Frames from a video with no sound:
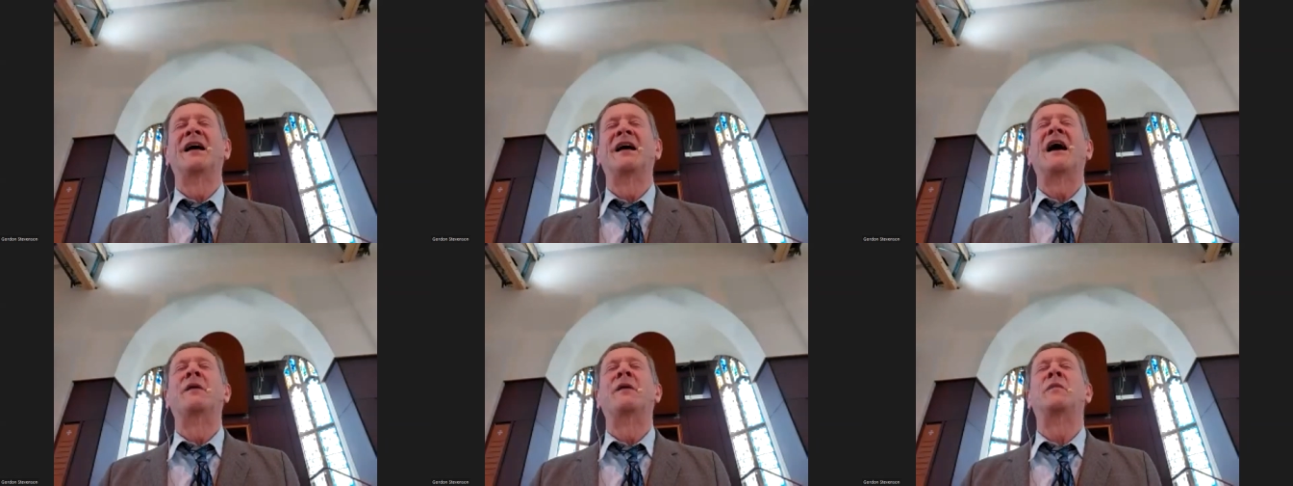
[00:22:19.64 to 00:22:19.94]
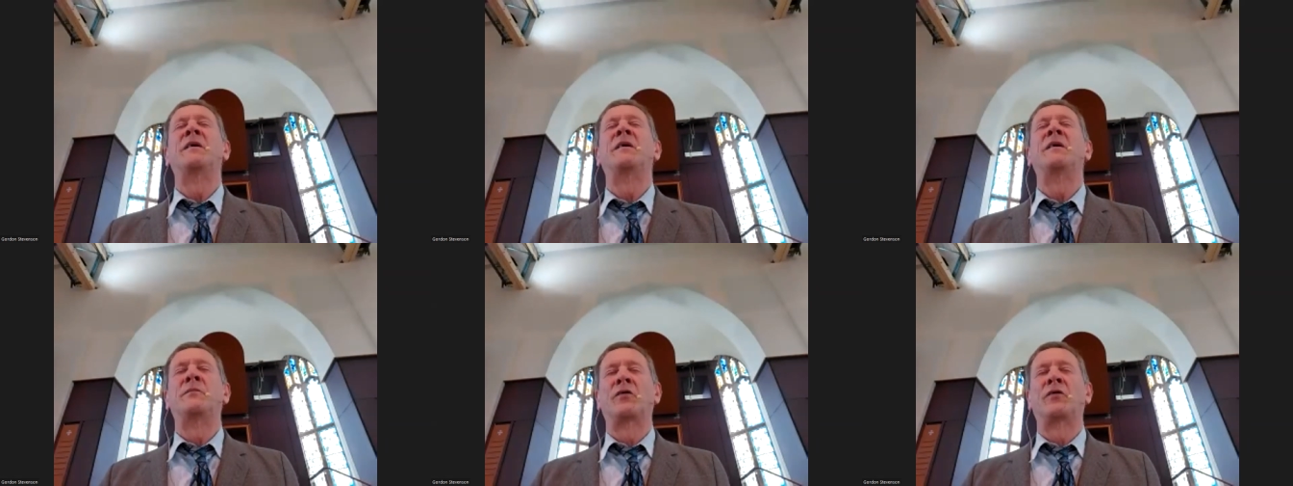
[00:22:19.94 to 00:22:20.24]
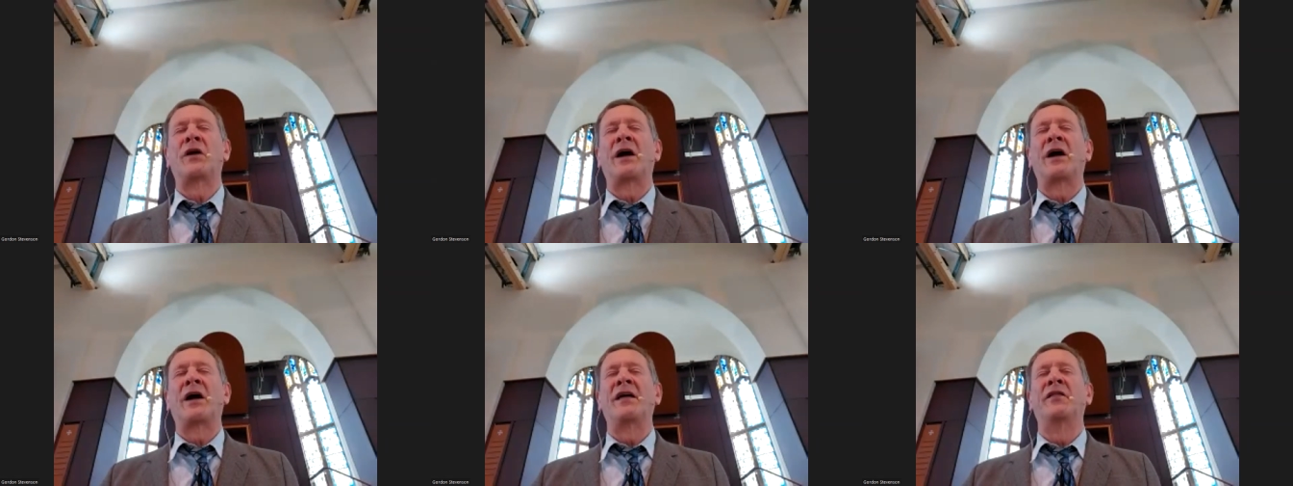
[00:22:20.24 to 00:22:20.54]
And we
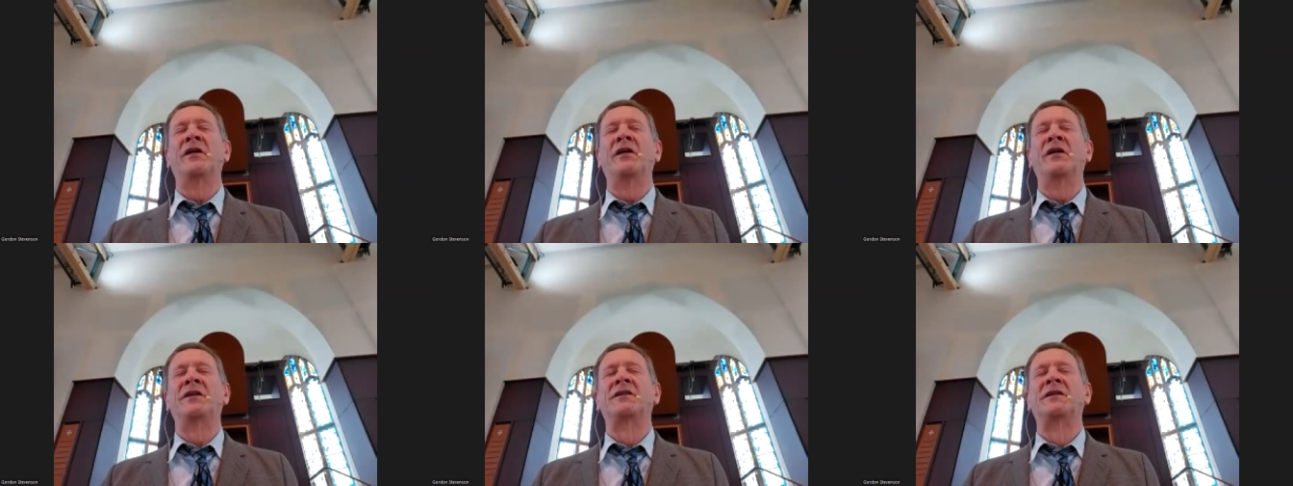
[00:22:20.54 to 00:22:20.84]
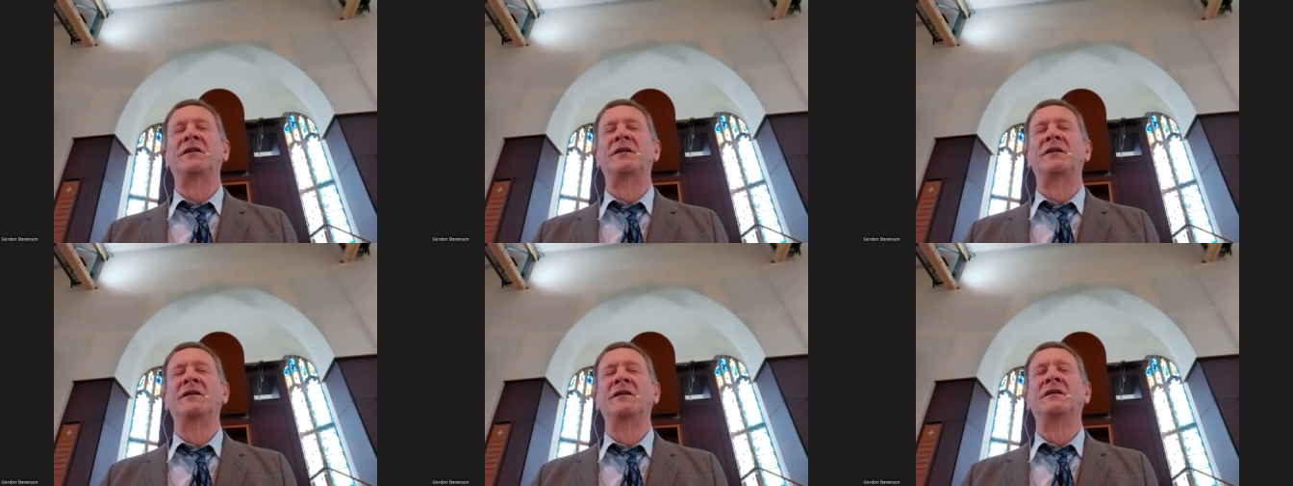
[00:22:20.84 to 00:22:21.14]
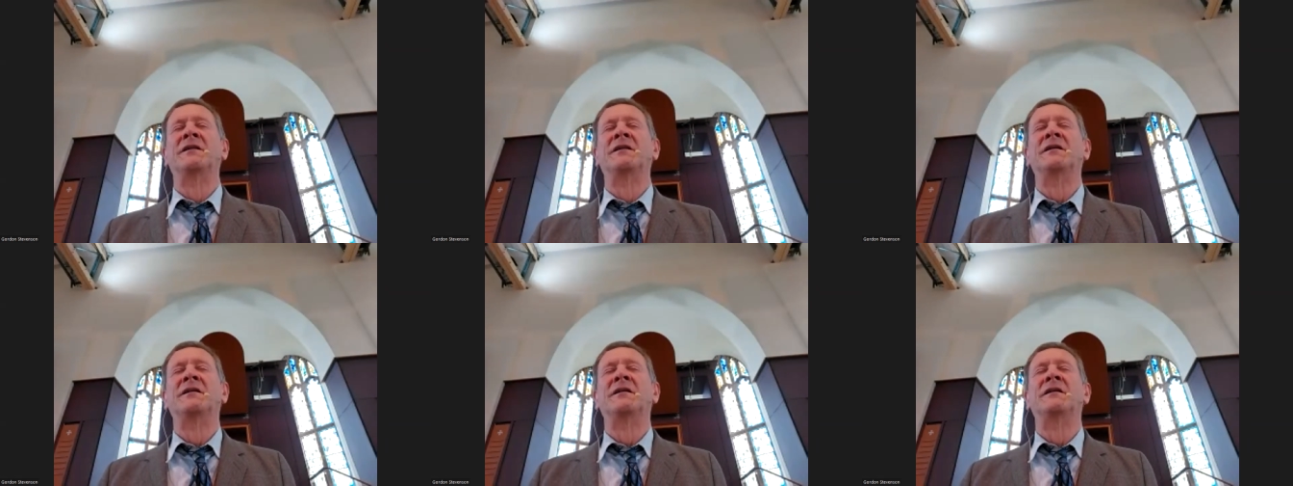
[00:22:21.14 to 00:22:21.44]
pray that
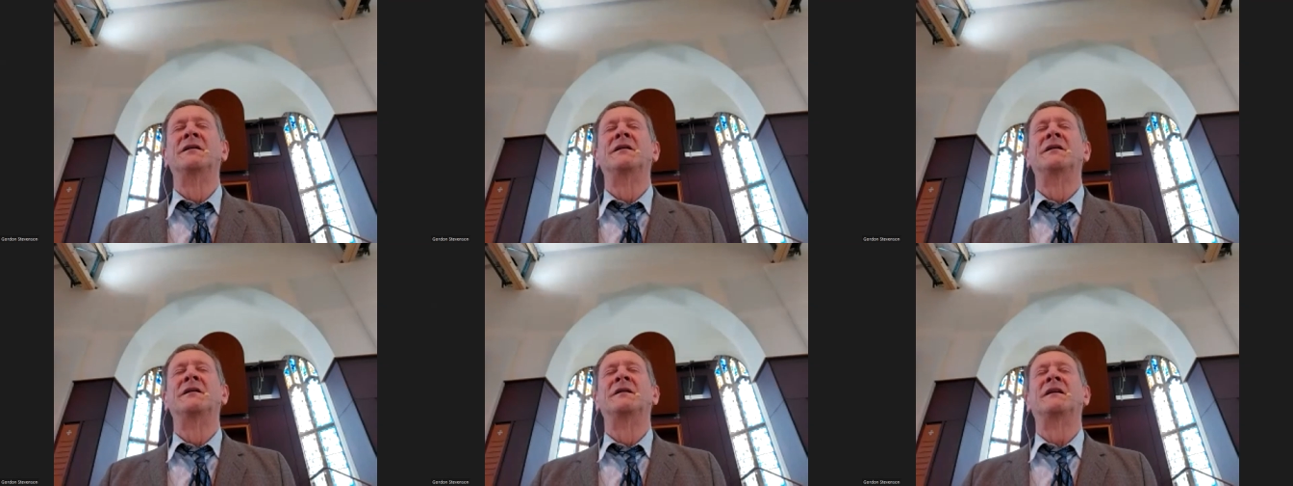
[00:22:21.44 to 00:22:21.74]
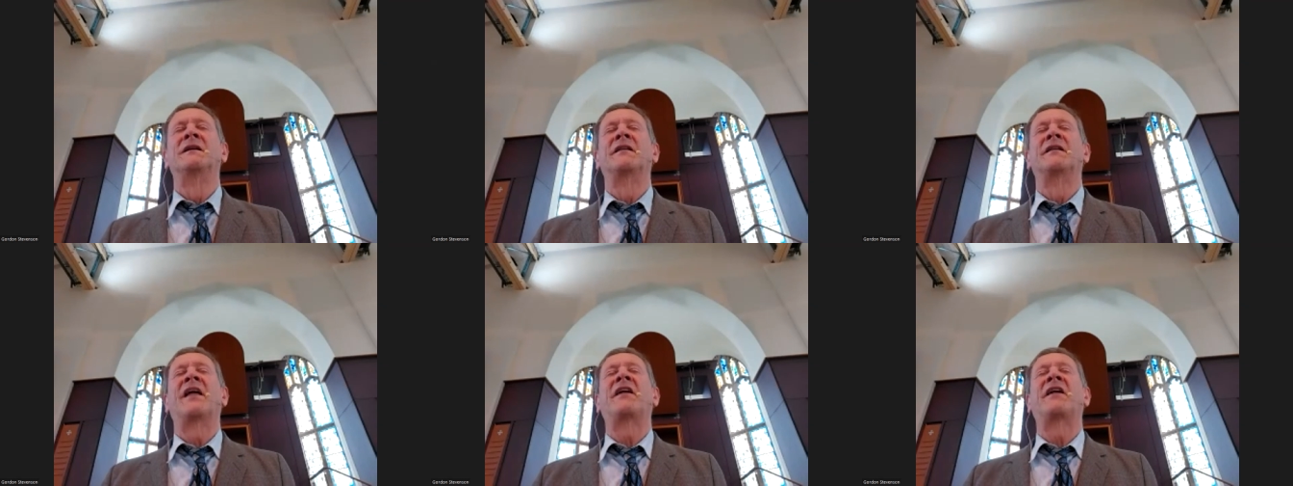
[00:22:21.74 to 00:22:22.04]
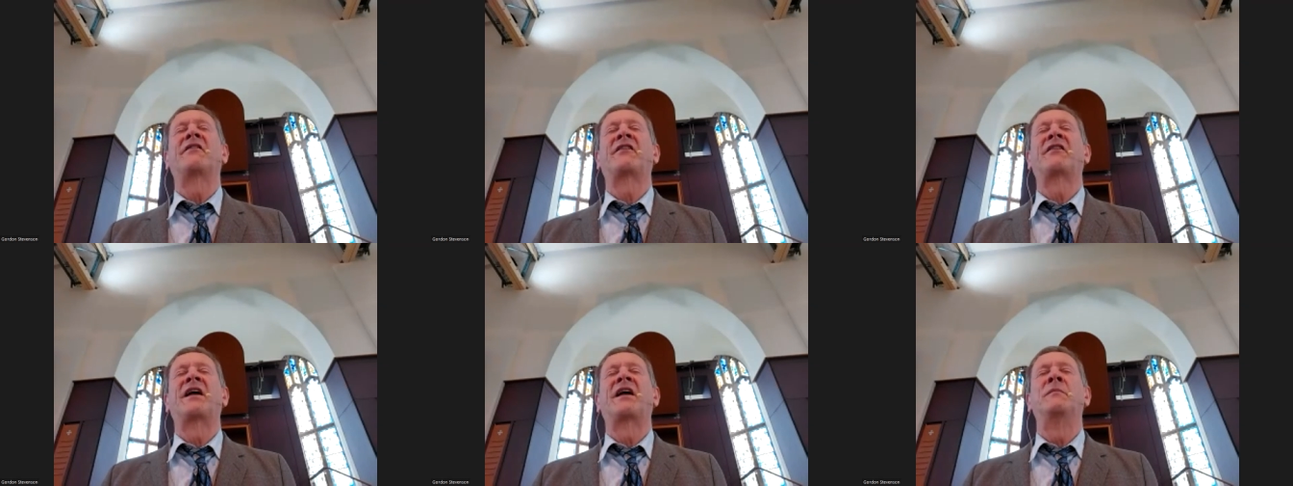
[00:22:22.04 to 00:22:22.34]

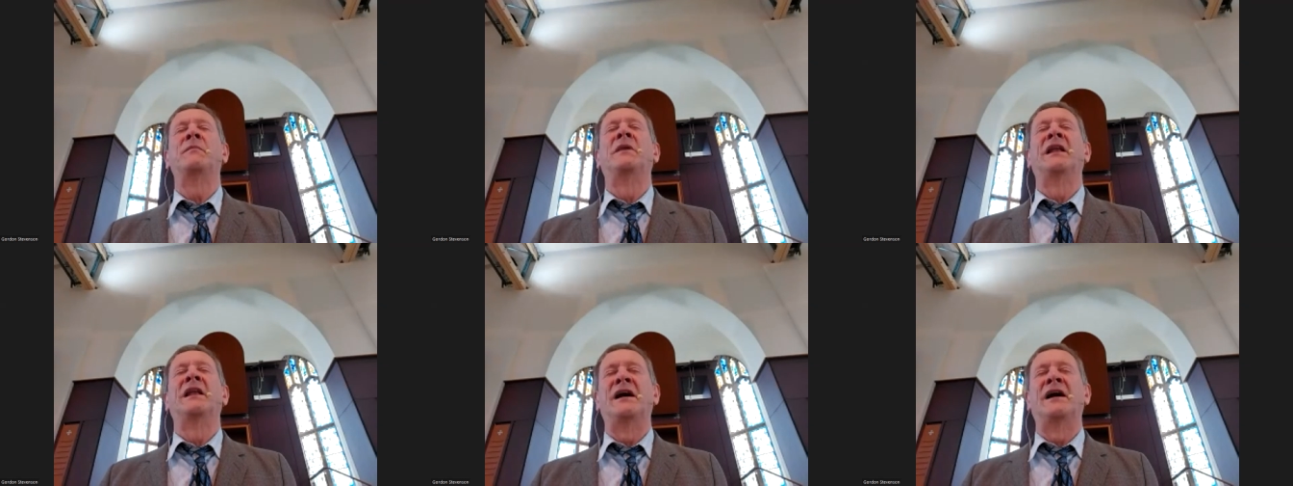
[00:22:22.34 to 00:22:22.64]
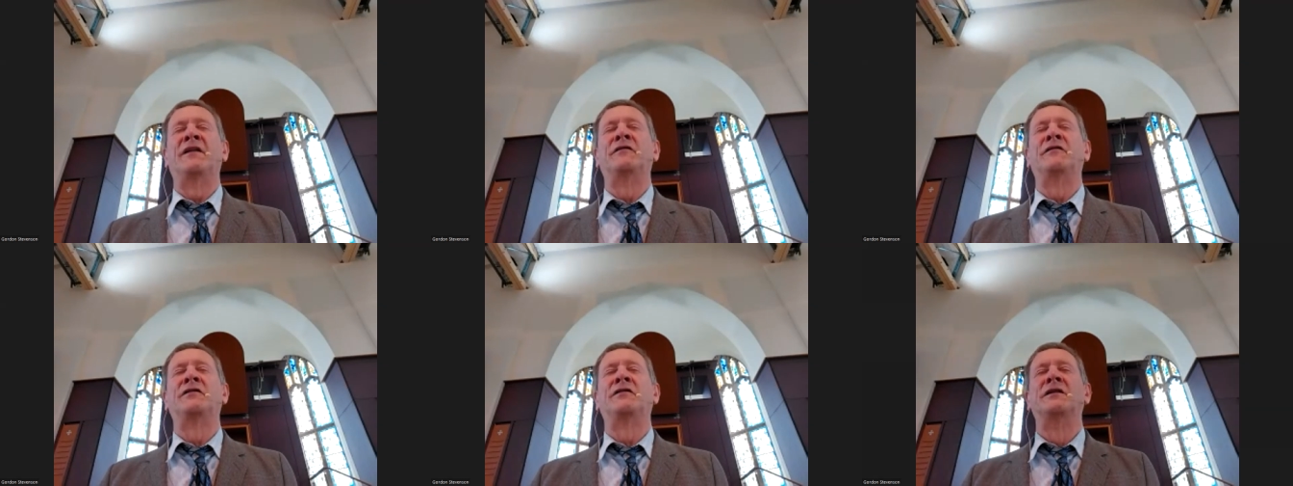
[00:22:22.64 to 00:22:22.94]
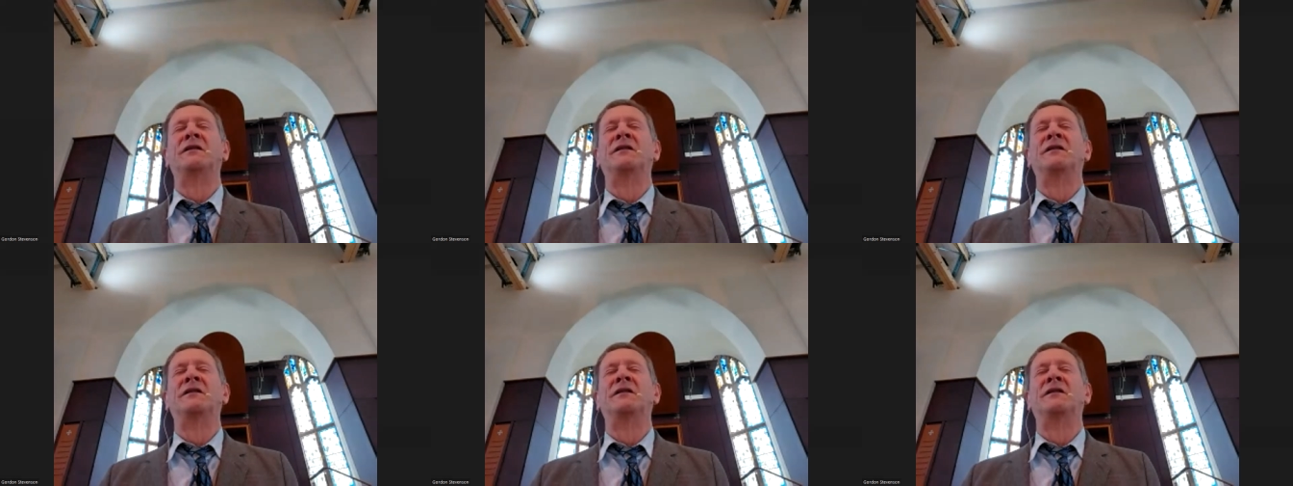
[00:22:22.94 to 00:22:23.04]
that same love